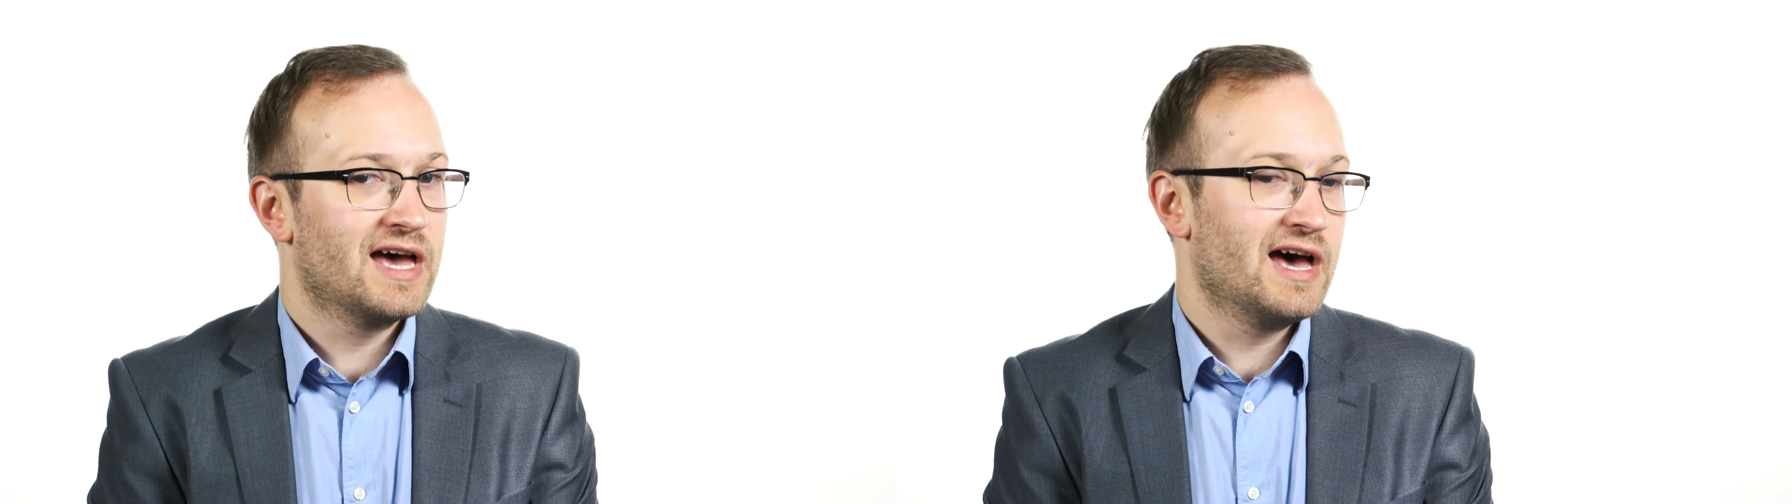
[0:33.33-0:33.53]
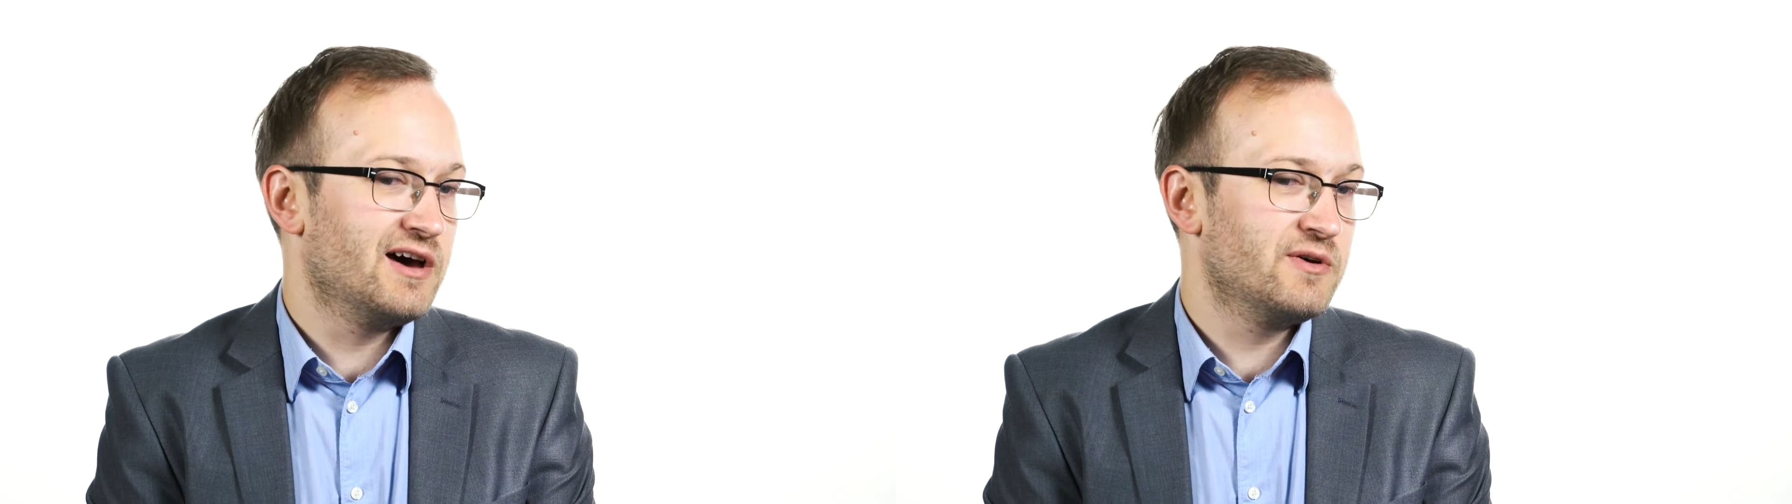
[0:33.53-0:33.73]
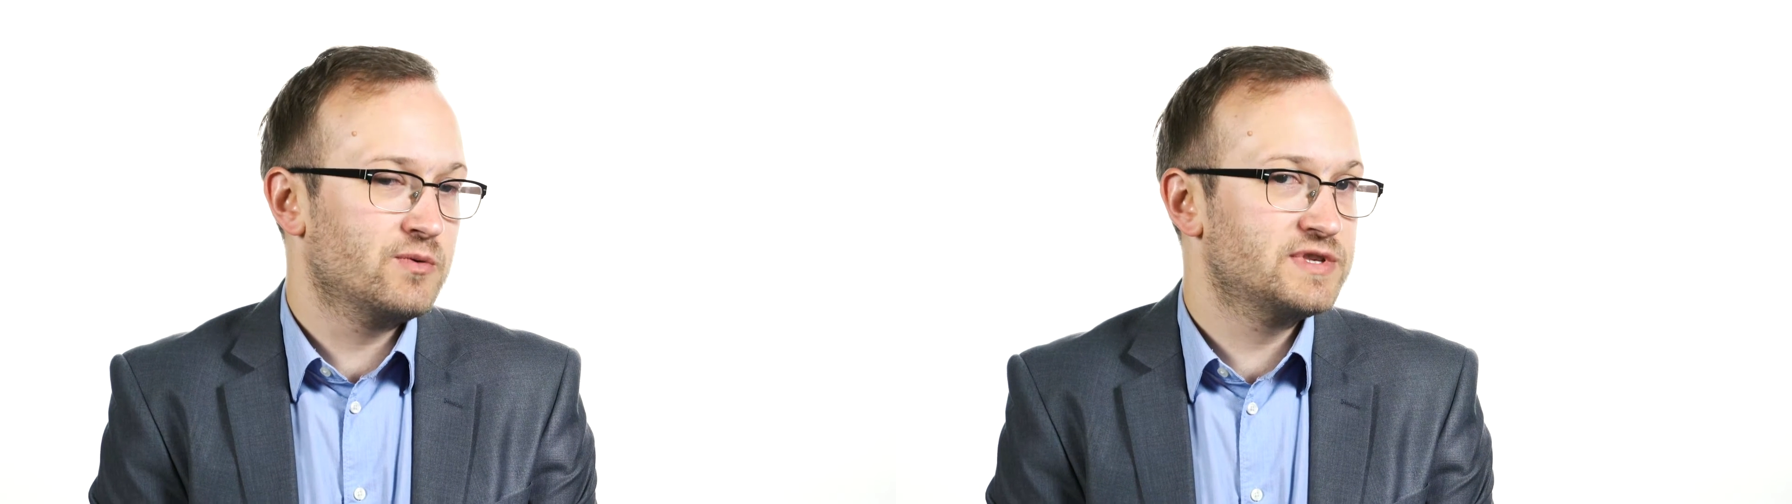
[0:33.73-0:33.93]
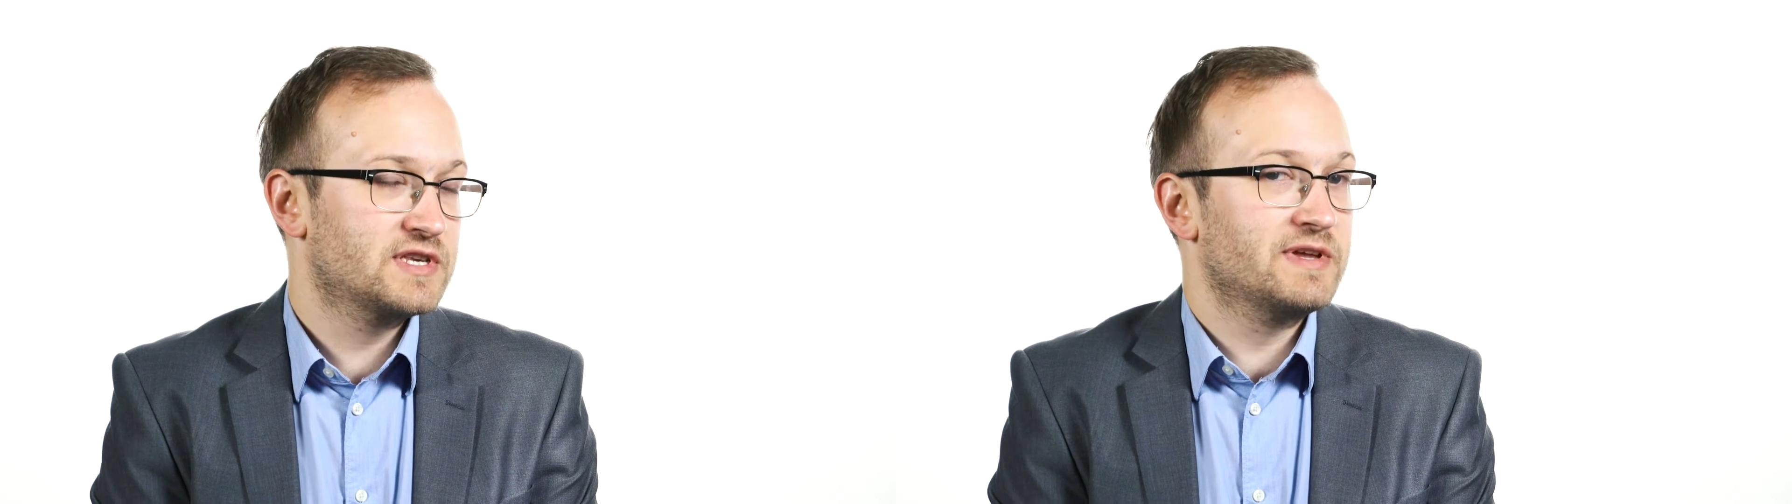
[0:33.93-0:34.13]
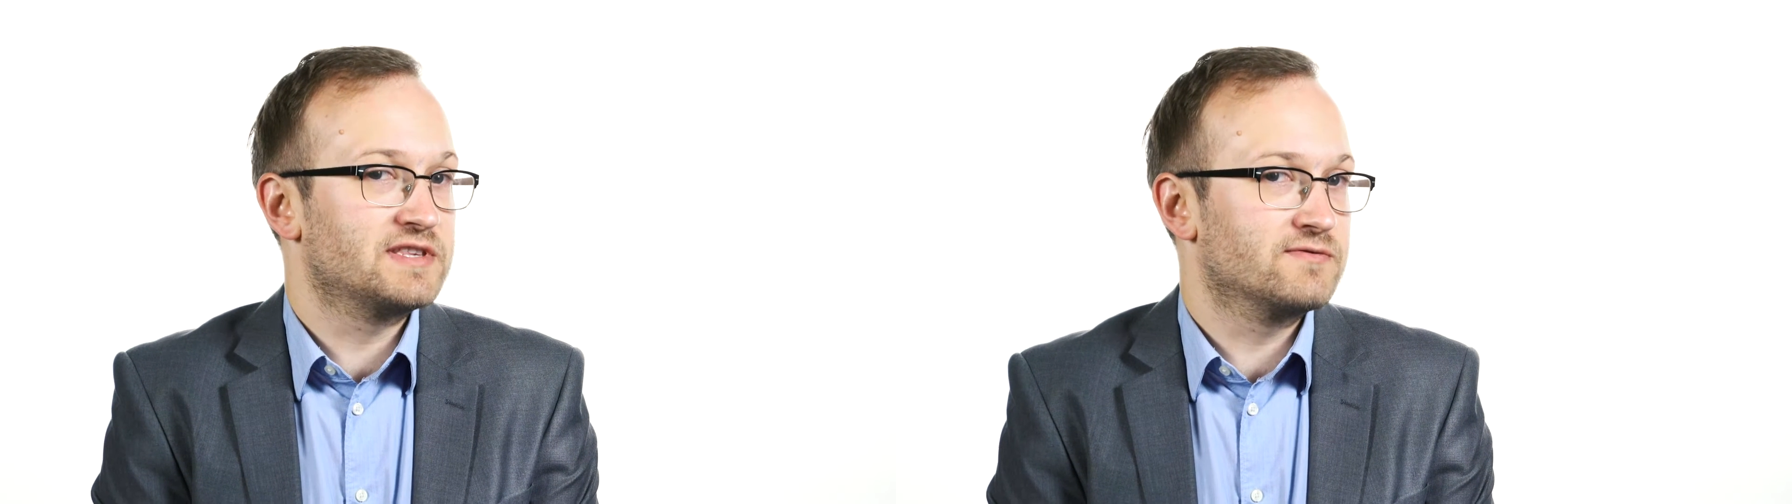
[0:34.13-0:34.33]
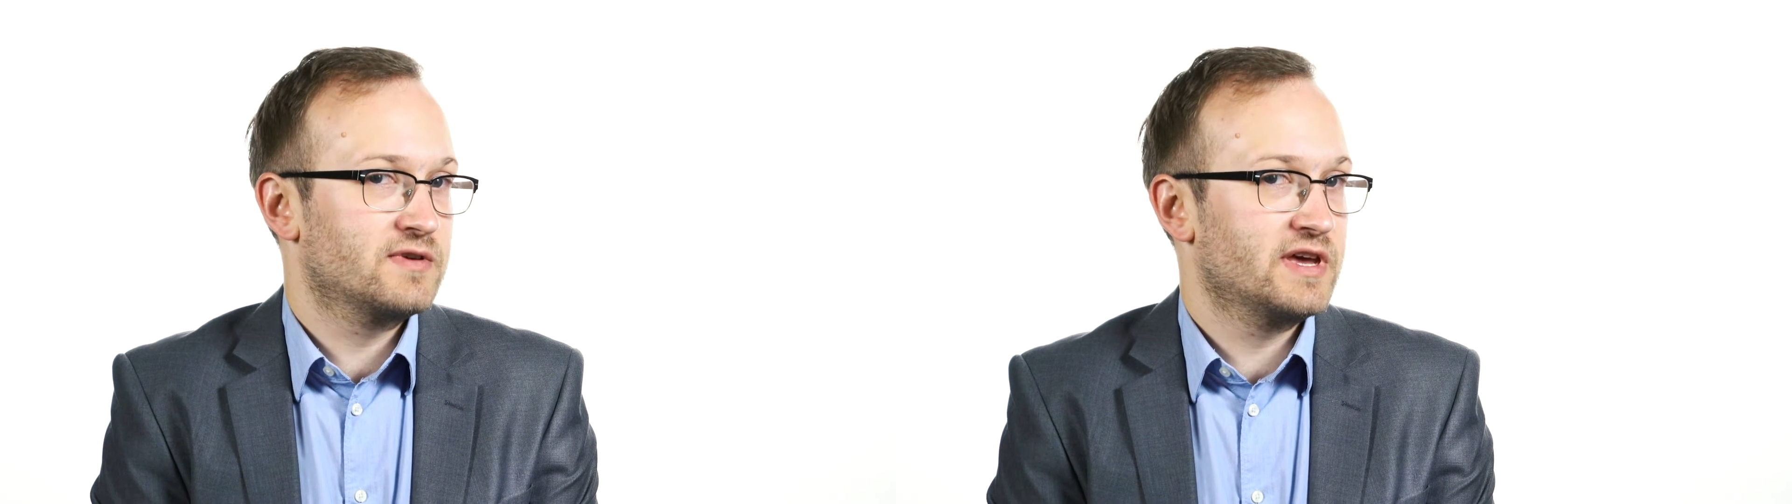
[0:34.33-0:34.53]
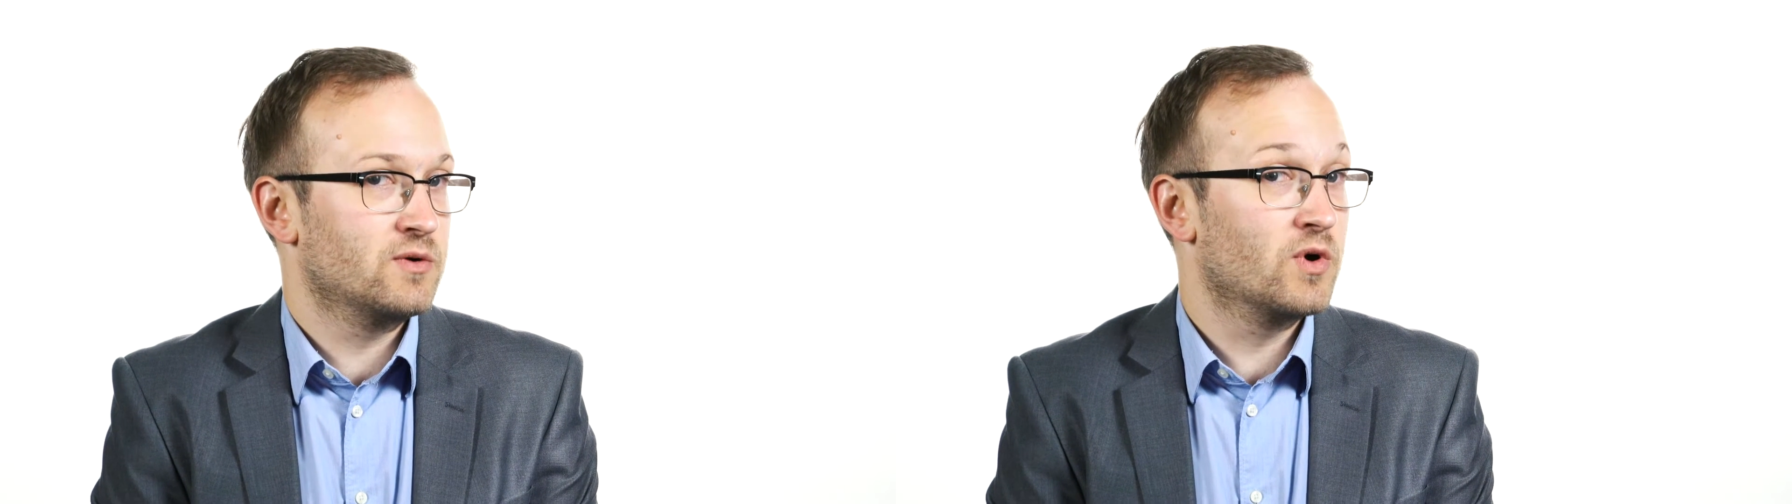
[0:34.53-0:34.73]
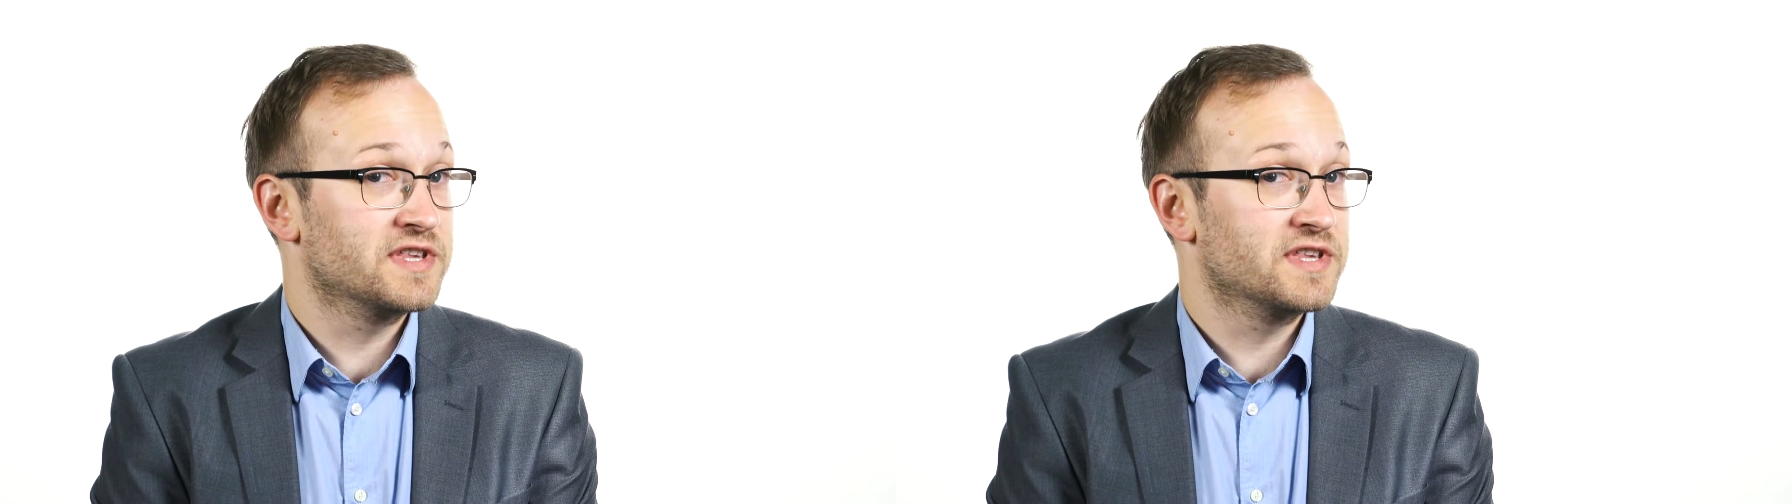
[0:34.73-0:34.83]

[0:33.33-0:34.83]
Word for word: uh, was expensive and it